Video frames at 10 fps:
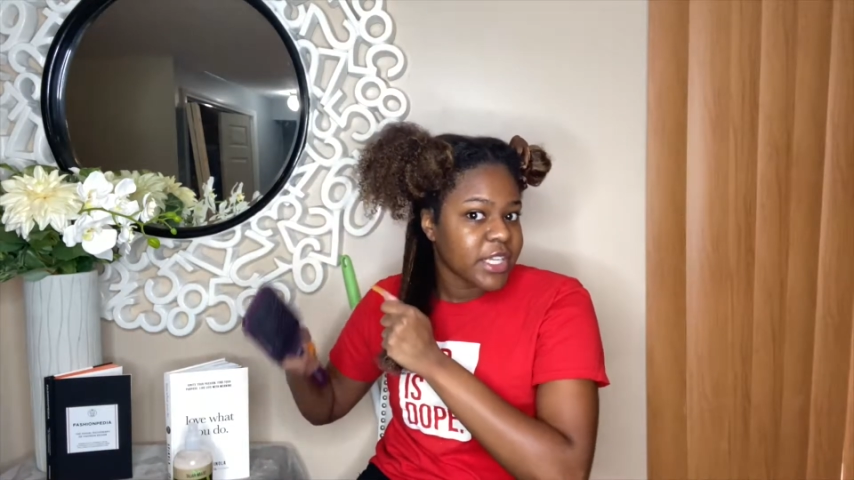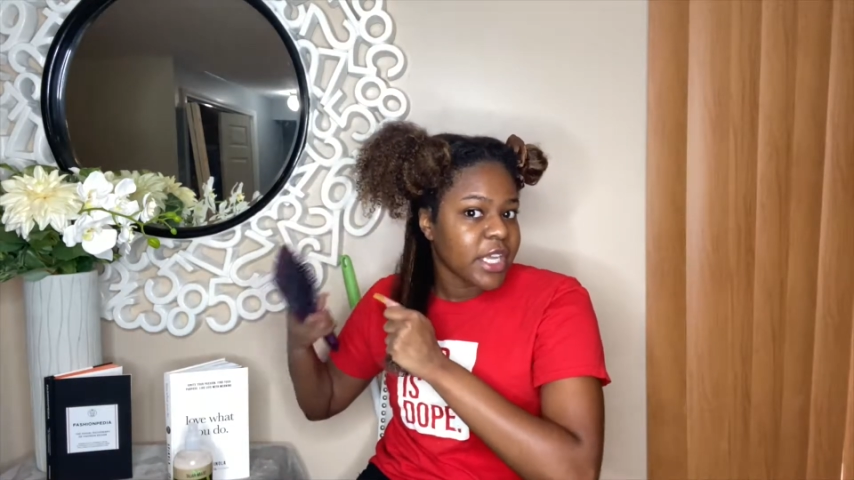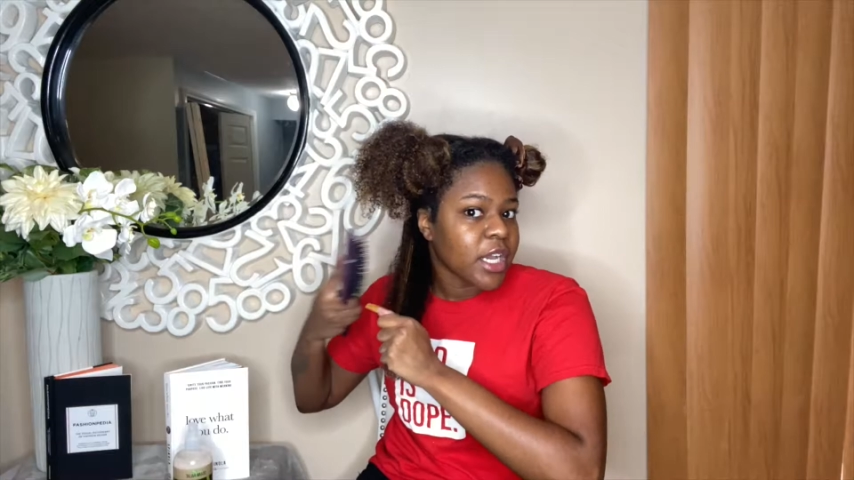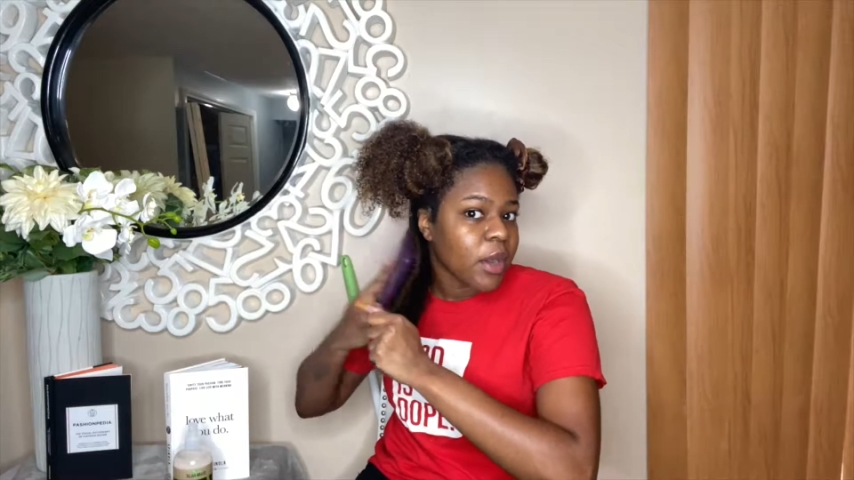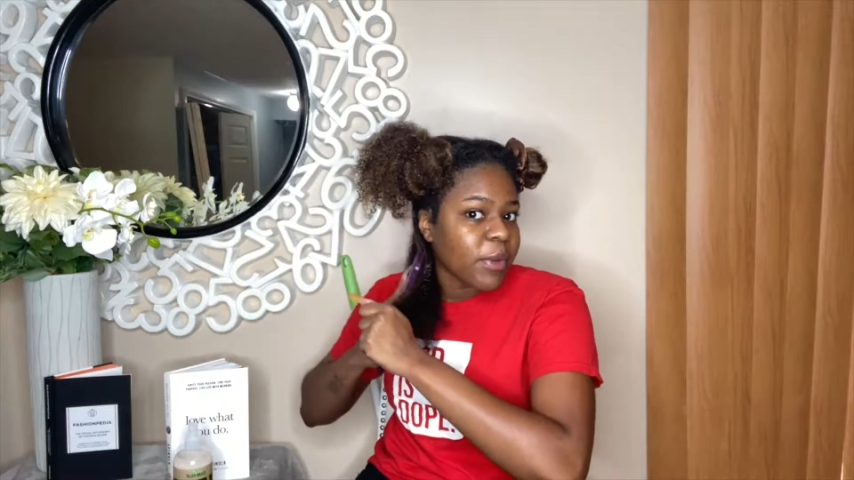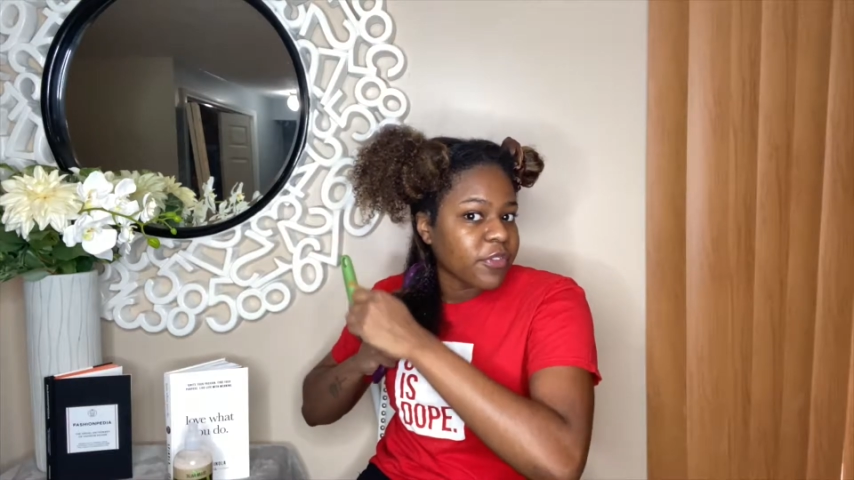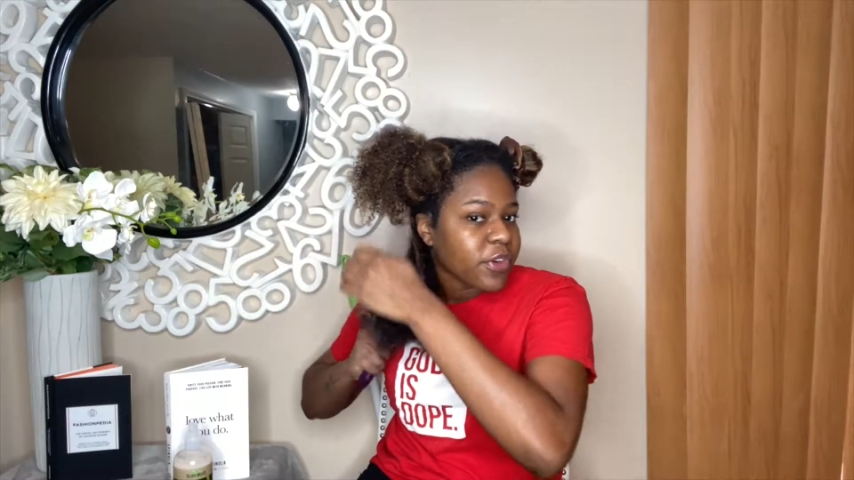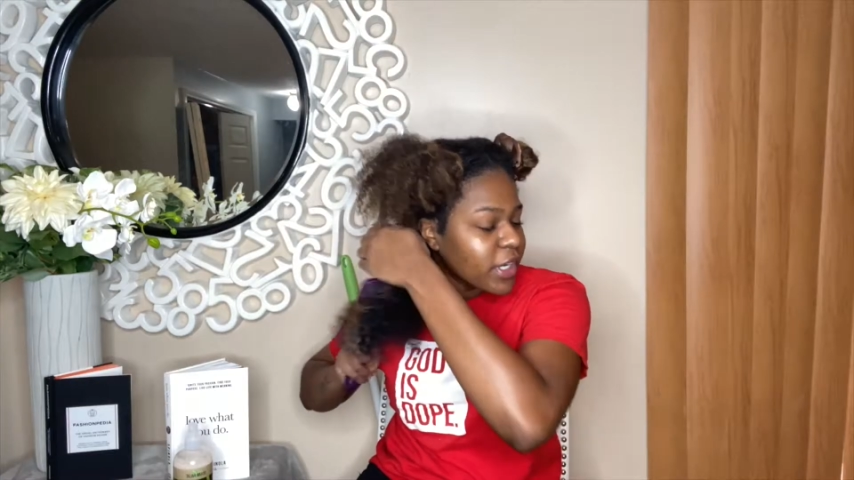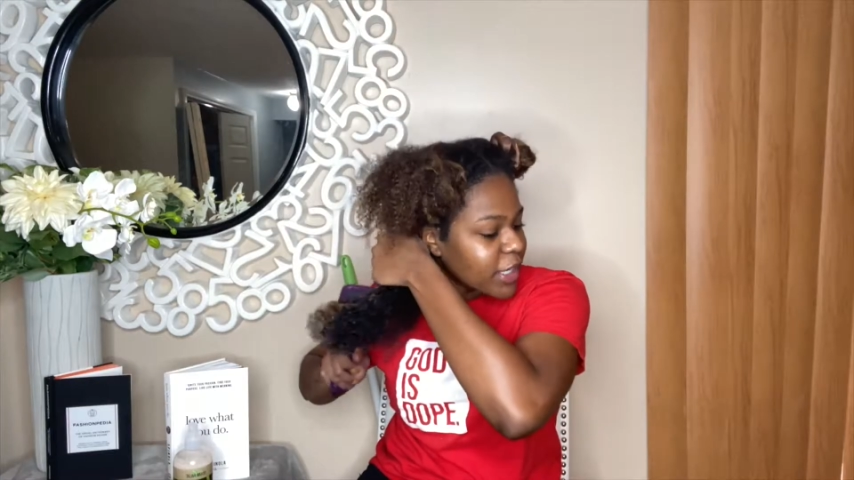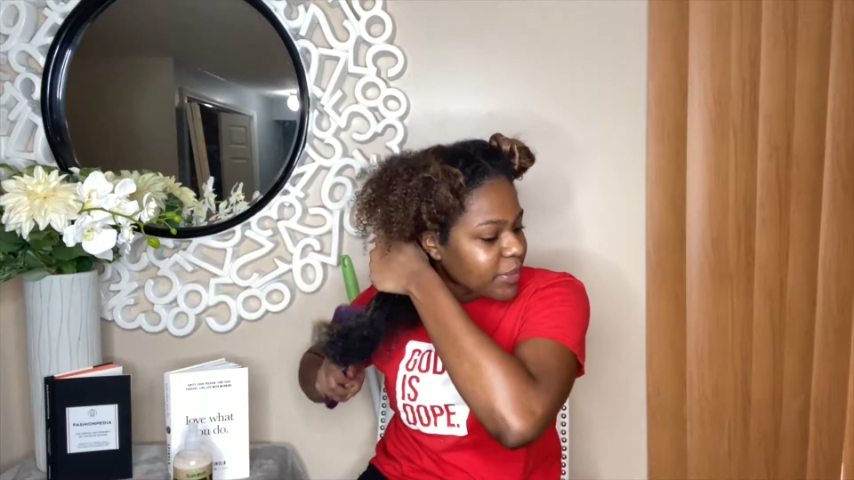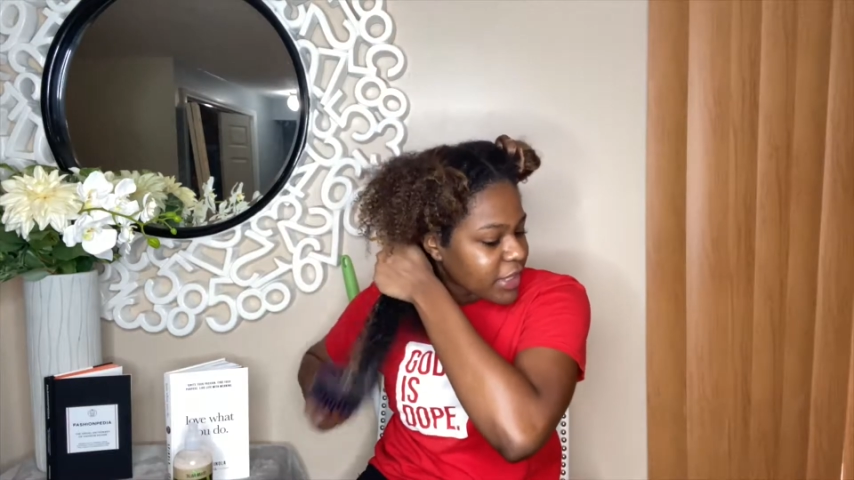and then go in for a deep